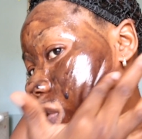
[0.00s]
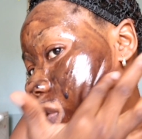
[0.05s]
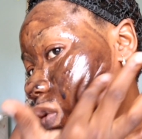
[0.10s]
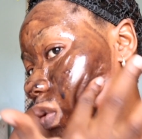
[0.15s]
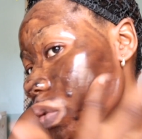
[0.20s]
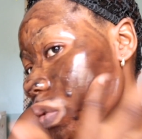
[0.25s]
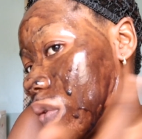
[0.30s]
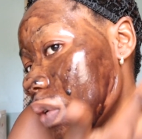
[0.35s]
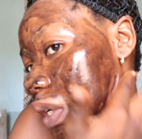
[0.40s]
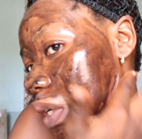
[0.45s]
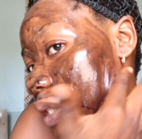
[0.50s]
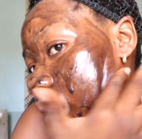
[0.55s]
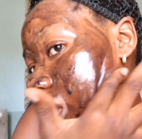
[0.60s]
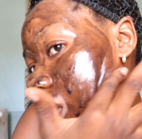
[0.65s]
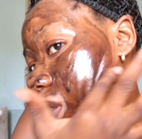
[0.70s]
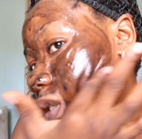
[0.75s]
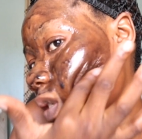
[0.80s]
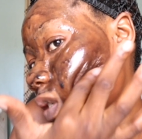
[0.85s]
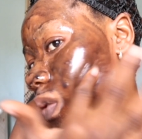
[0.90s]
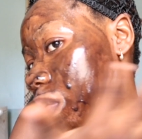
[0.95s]
do
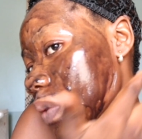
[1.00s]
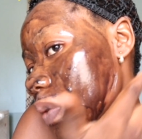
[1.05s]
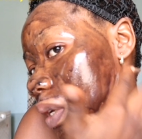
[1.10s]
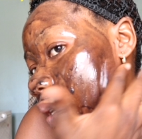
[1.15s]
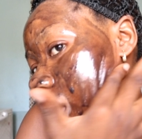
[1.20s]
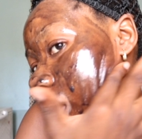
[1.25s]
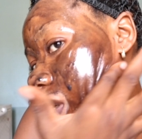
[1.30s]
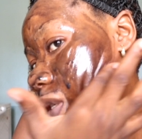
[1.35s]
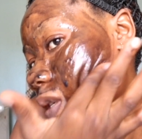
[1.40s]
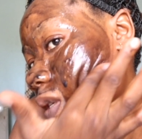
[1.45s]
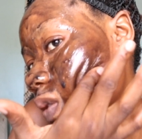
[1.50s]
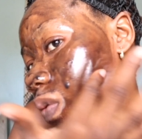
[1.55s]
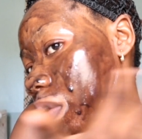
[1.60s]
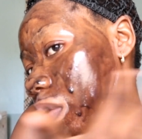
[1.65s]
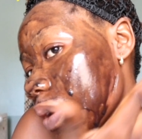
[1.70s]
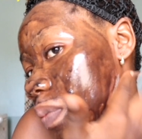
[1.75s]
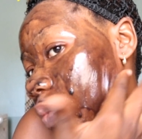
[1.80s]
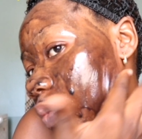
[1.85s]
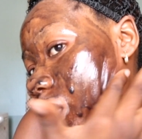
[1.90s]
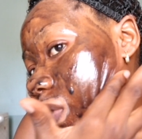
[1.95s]
it this way. You can see the
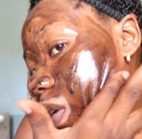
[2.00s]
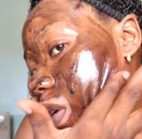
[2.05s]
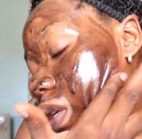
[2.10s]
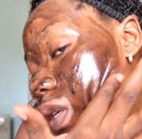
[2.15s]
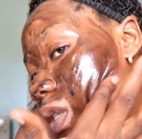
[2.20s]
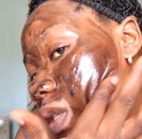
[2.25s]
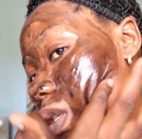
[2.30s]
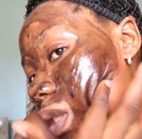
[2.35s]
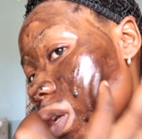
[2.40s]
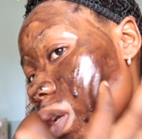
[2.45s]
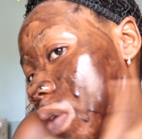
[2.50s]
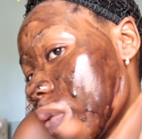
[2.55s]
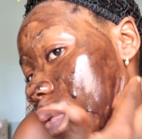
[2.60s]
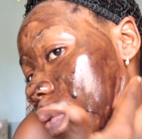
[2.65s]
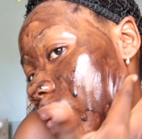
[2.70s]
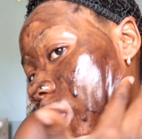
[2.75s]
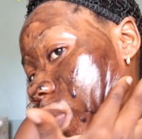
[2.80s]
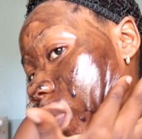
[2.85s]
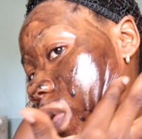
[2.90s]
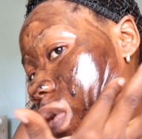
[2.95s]
way I'm doing it
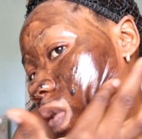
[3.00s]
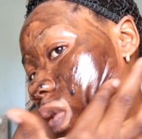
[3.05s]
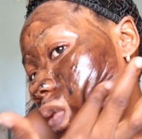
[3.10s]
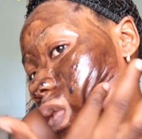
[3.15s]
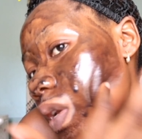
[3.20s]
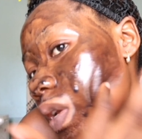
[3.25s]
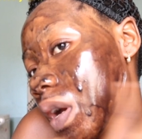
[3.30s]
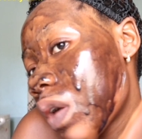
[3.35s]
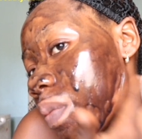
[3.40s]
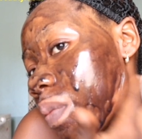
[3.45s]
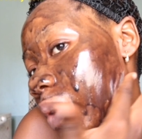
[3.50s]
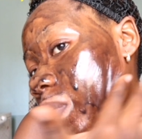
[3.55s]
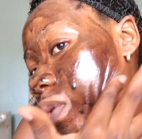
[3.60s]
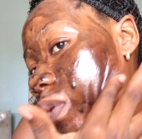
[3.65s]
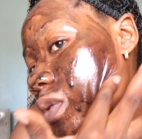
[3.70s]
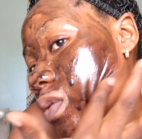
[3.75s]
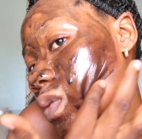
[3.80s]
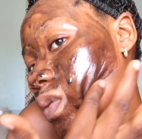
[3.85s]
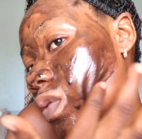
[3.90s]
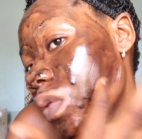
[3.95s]
now, so that I'll be
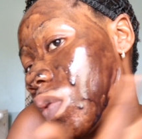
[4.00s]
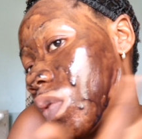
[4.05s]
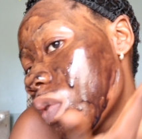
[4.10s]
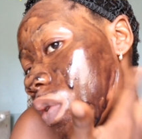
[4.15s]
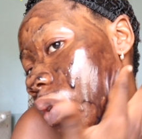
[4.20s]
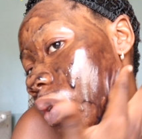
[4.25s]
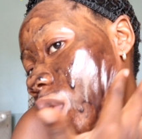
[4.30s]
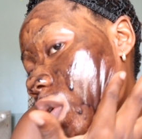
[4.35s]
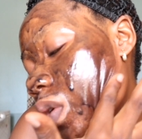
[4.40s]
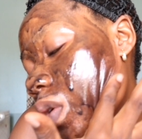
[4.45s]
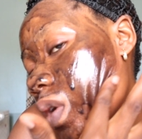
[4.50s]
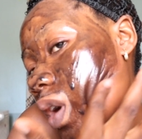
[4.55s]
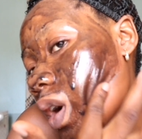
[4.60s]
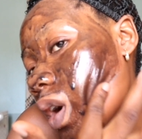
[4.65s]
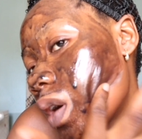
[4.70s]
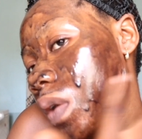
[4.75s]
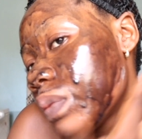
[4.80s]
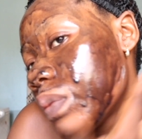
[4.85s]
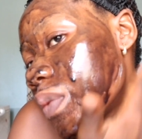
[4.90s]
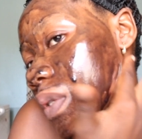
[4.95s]
able to
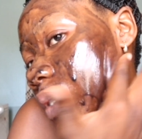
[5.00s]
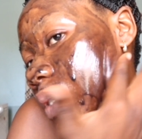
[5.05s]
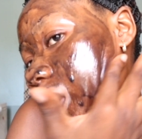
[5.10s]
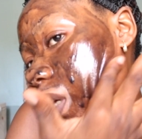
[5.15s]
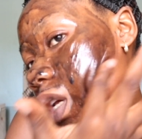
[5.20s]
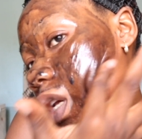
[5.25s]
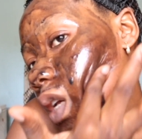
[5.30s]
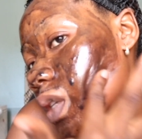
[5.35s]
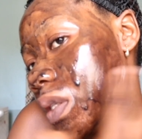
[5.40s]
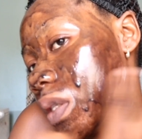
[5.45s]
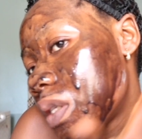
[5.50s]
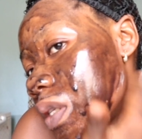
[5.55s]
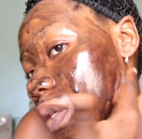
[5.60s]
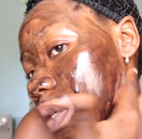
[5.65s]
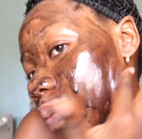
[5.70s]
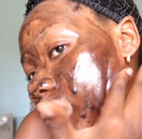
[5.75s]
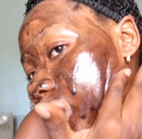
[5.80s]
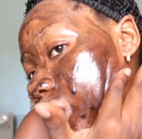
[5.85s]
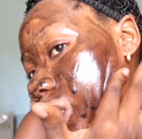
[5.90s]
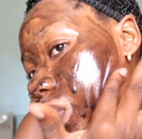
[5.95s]
see a
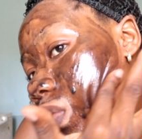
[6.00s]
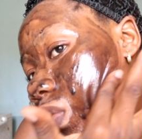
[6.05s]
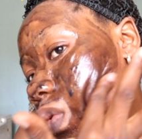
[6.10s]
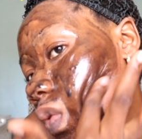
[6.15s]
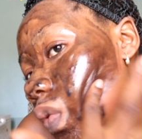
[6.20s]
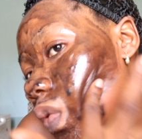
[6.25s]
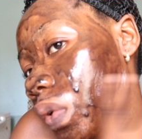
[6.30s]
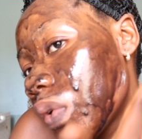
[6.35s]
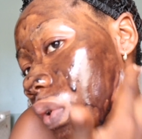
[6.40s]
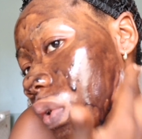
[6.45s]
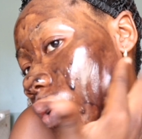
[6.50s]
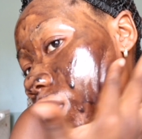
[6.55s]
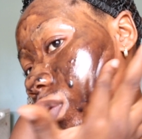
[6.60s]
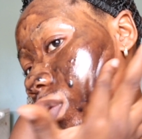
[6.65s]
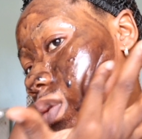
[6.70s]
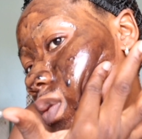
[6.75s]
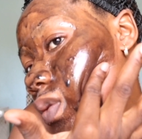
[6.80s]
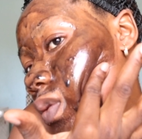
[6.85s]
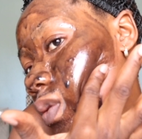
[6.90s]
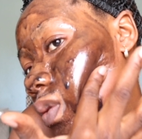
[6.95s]
tip to hold on
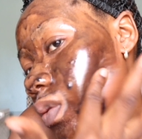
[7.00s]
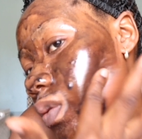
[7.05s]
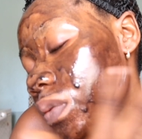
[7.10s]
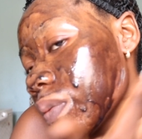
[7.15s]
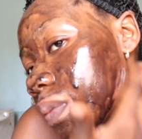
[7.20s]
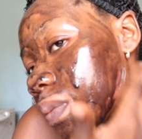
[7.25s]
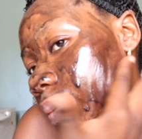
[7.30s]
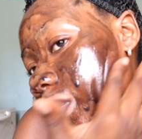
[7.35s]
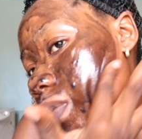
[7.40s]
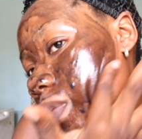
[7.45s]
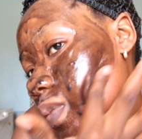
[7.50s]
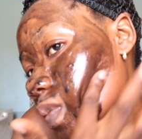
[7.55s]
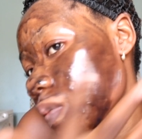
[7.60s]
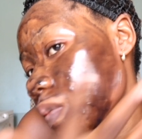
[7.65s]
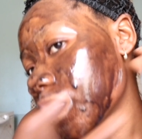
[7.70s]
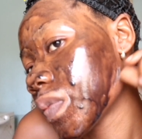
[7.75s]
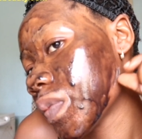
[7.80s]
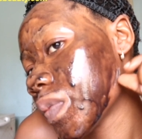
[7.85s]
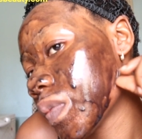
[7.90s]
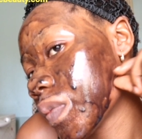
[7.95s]
to.
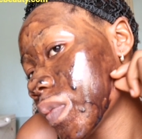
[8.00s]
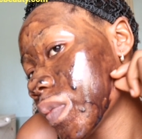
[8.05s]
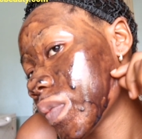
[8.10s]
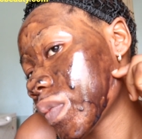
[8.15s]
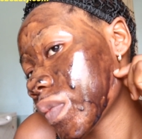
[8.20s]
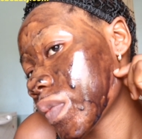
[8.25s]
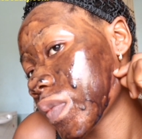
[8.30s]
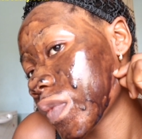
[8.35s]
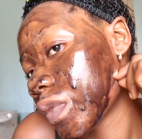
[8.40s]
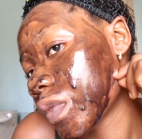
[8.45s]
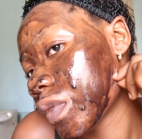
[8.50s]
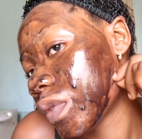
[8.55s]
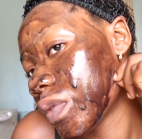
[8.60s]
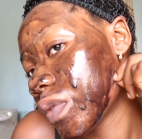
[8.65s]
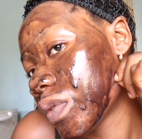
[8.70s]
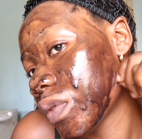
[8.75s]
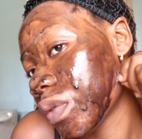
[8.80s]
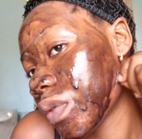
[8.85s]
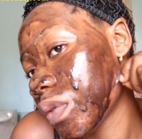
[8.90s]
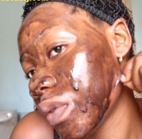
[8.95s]

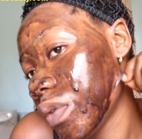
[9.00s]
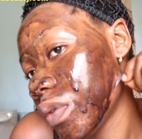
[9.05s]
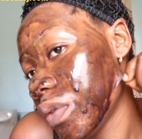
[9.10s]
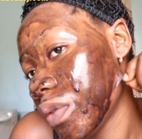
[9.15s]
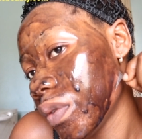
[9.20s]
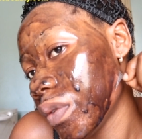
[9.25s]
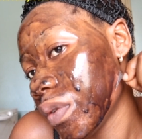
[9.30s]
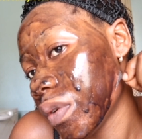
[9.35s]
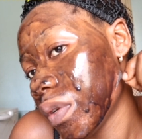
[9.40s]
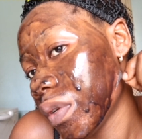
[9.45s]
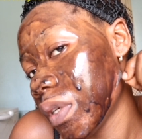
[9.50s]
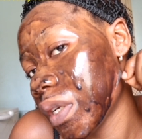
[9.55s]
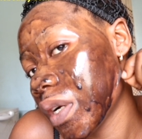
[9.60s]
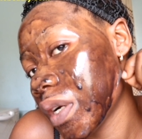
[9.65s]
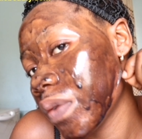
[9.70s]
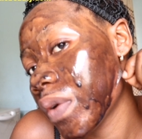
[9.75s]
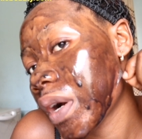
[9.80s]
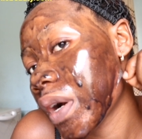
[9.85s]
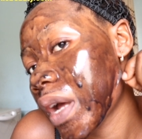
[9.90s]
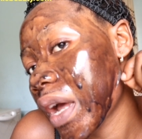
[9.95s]
So
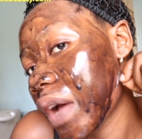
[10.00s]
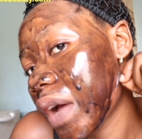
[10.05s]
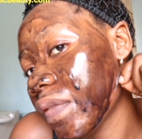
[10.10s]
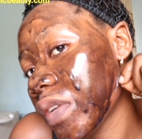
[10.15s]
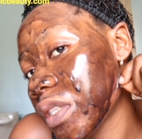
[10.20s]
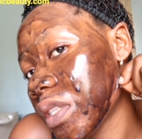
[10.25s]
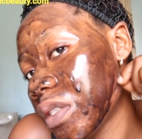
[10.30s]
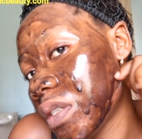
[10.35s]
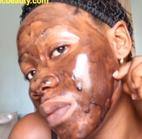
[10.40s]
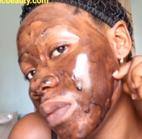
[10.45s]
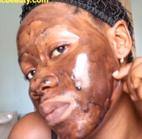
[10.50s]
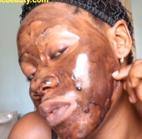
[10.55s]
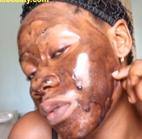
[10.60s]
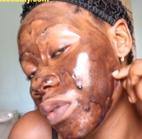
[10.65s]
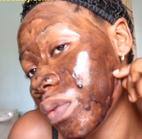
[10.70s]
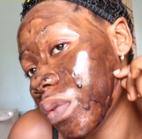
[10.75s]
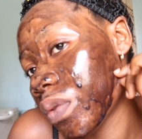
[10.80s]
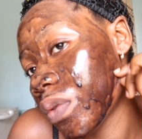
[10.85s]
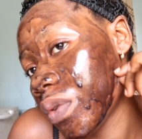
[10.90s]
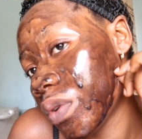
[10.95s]
now I have a tip
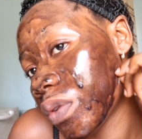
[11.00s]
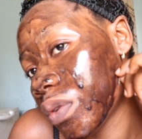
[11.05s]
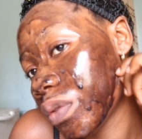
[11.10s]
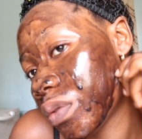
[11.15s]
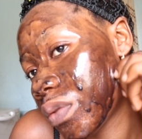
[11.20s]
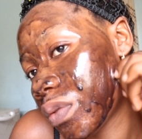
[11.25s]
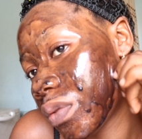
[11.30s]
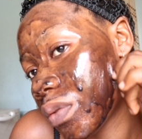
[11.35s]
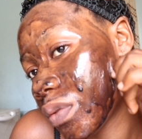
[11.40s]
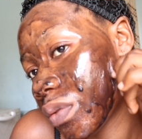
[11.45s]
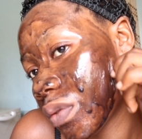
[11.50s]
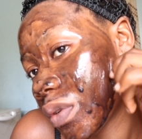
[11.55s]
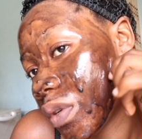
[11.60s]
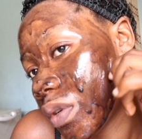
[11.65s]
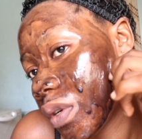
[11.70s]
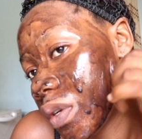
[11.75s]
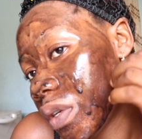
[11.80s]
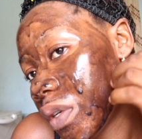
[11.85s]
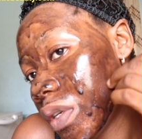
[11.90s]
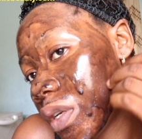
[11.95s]
to hold on to.
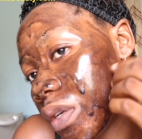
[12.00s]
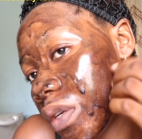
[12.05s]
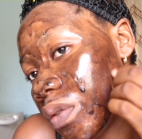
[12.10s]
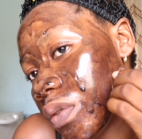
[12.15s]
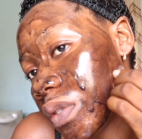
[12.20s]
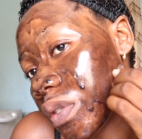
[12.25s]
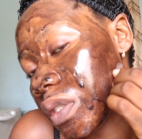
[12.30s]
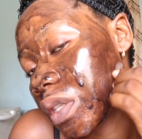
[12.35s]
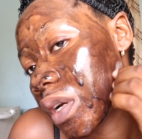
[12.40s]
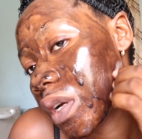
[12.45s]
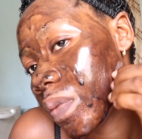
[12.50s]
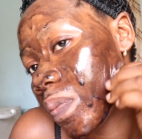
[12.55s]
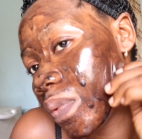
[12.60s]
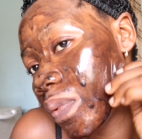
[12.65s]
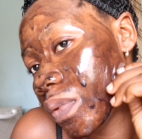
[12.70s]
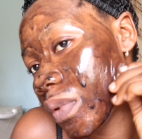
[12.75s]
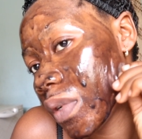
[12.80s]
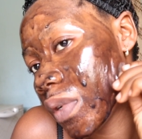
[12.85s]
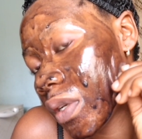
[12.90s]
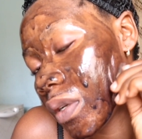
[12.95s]
Then you start
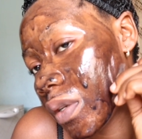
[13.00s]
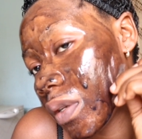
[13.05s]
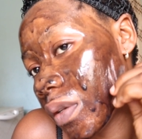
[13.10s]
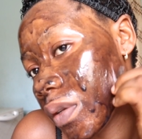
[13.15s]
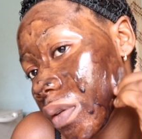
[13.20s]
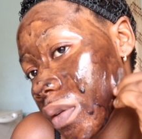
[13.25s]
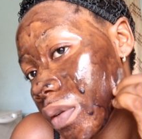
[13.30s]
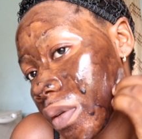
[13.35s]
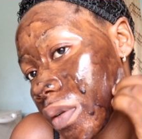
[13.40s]
pulling.